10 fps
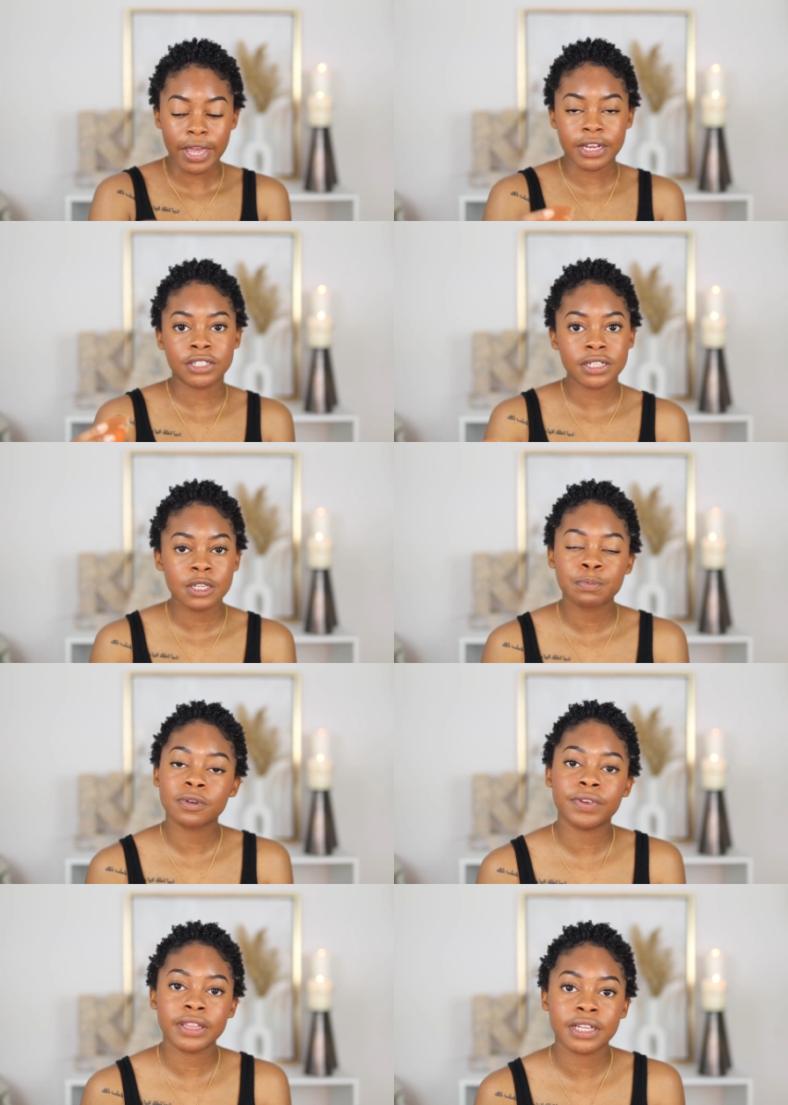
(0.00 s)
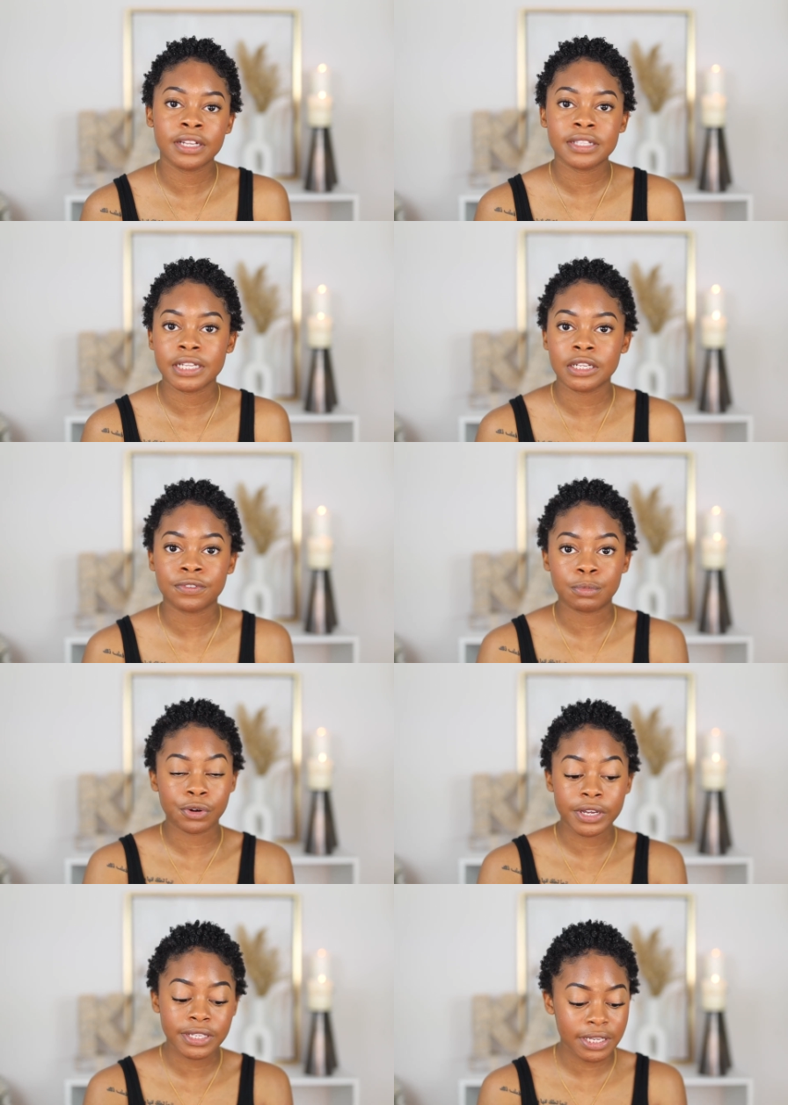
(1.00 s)
And just to prevent the concealer from
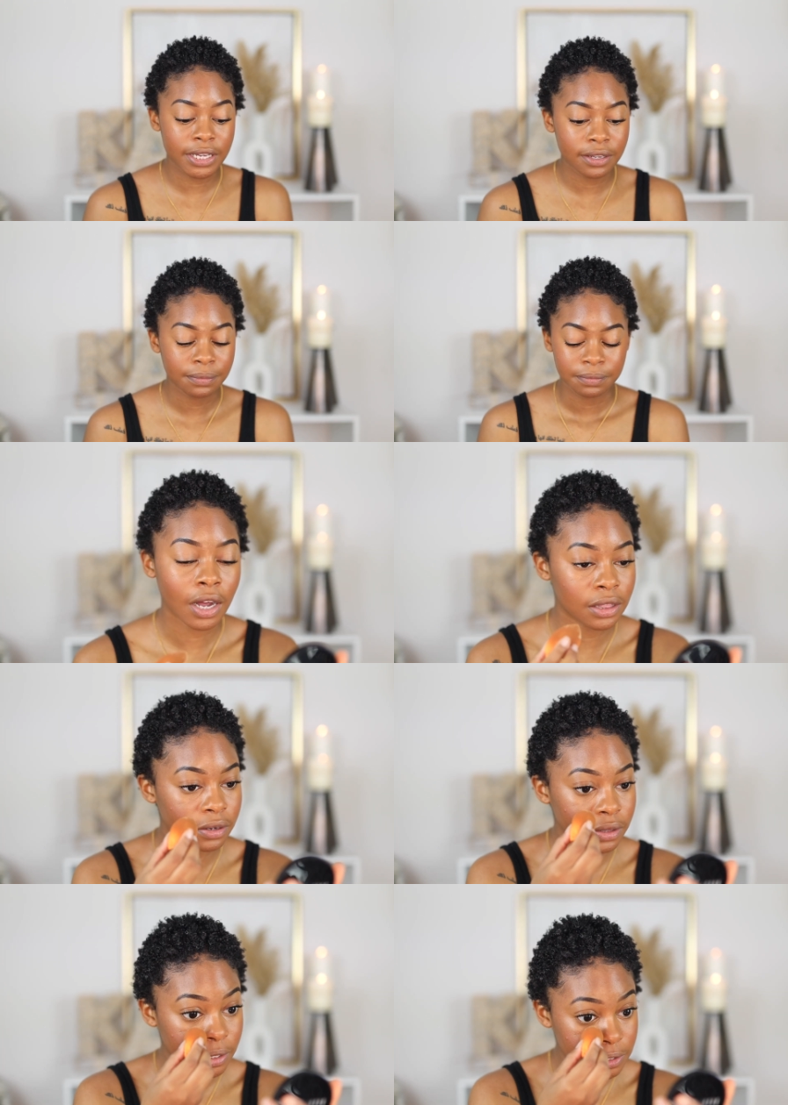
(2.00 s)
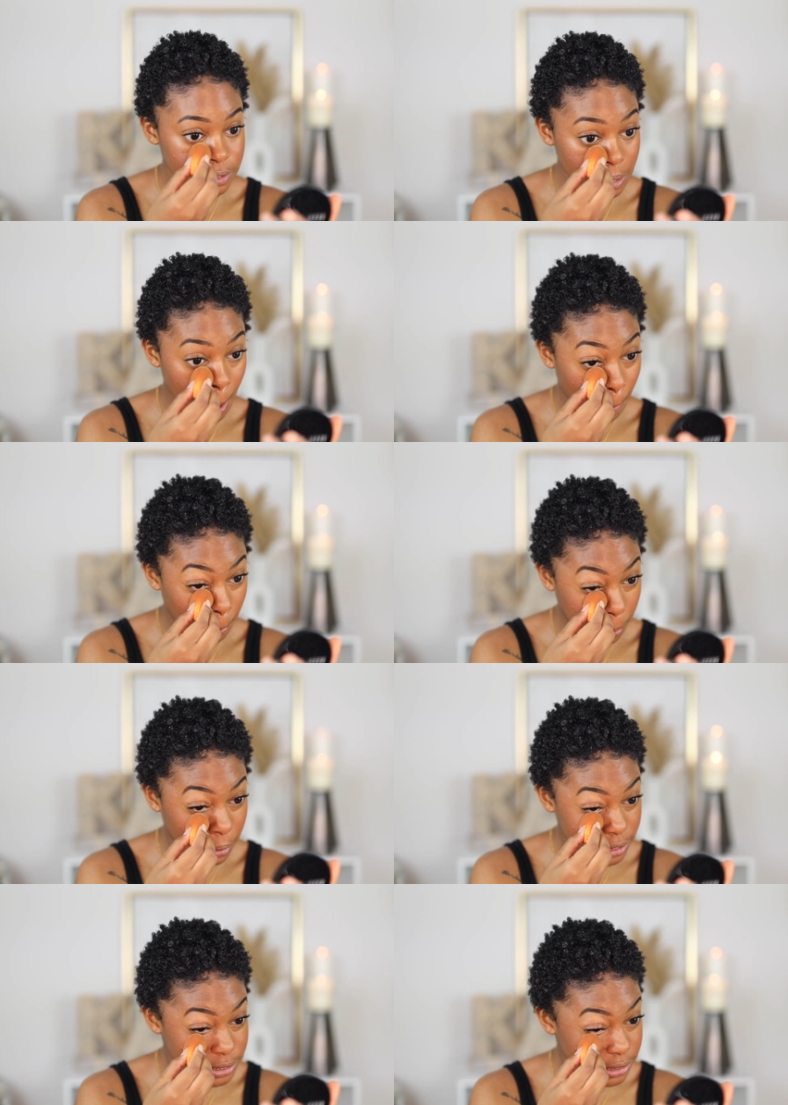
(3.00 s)
creasing, I literally just
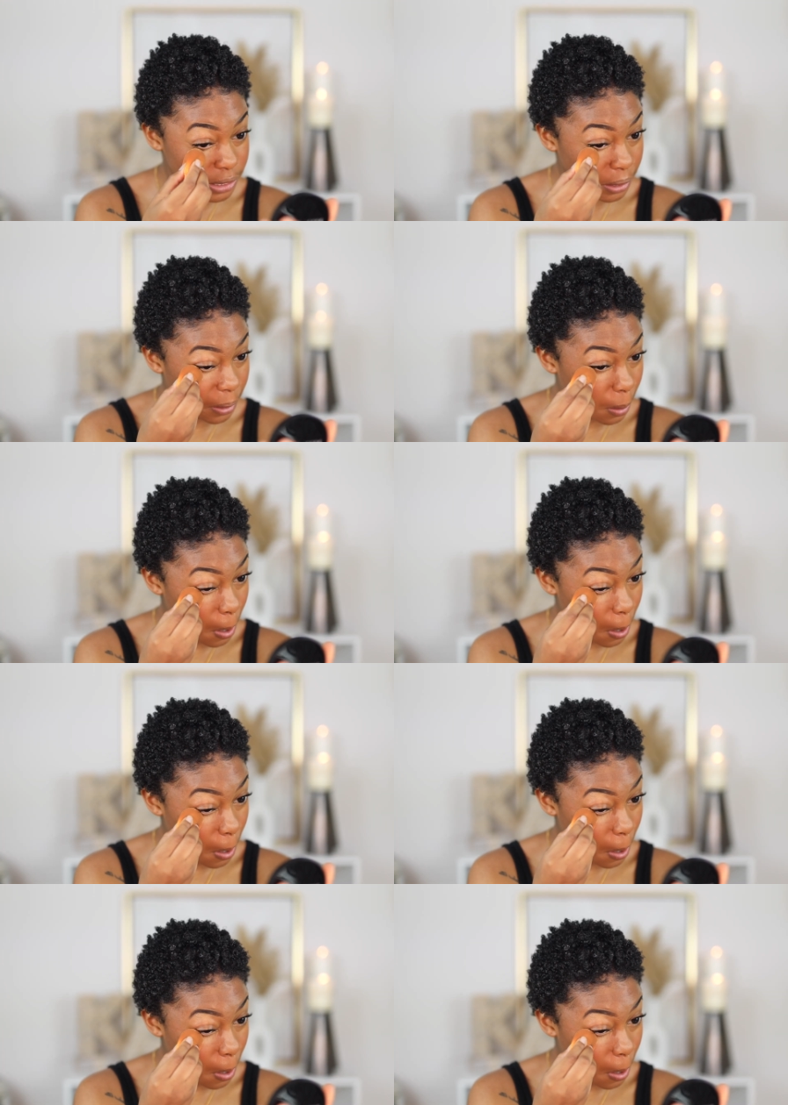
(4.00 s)
press it